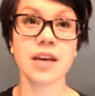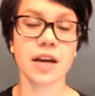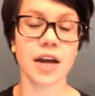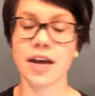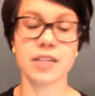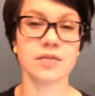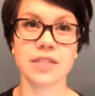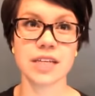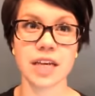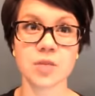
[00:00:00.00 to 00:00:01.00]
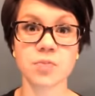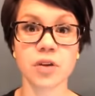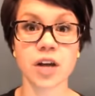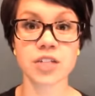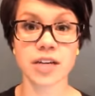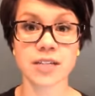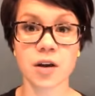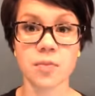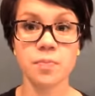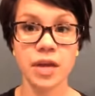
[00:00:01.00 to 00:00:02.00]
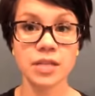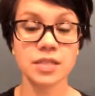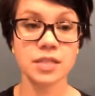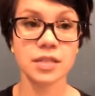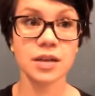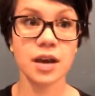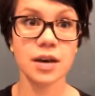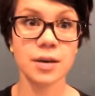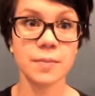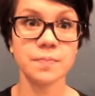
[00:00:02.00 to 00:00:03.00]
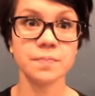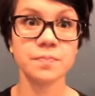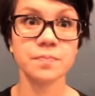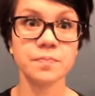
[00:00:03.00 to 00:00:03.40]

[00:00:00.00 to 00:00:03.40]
or not activities, I guess projects that are based on